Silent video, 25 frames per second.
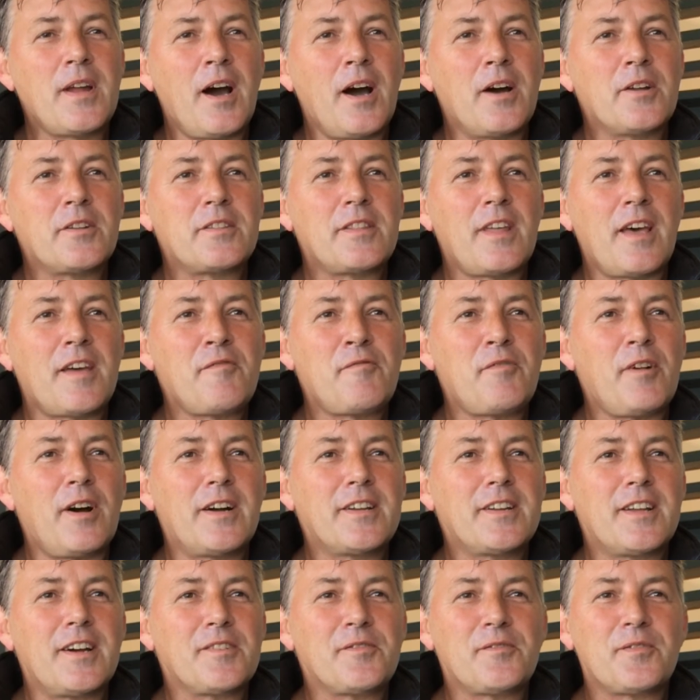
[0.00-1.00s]
how did they
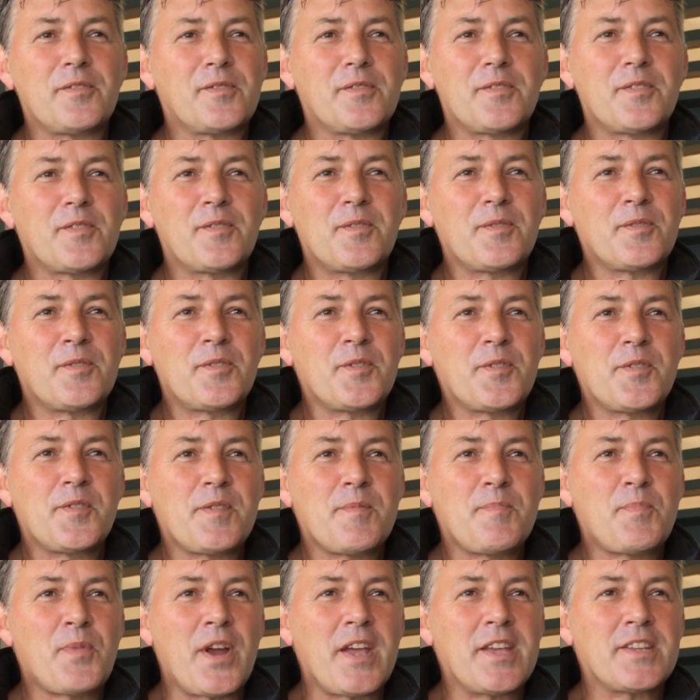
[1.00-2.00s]
find out? Through
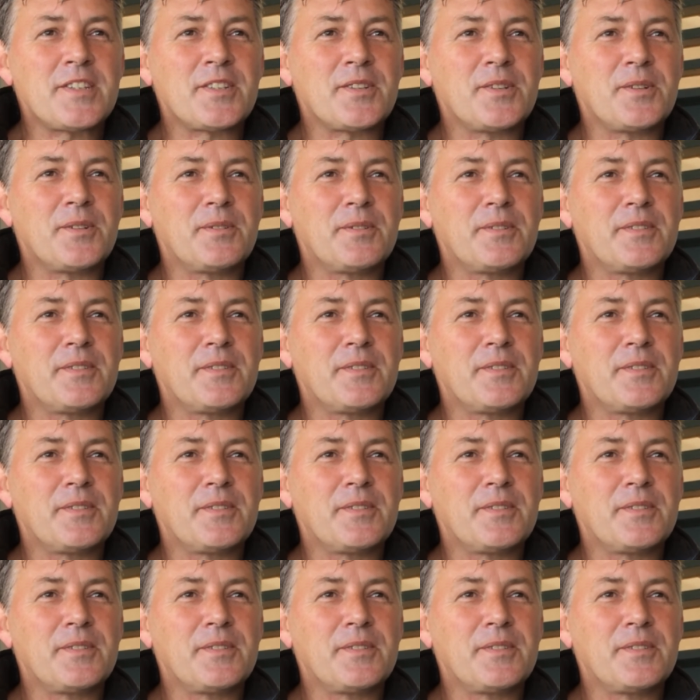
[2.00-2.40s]
the press or?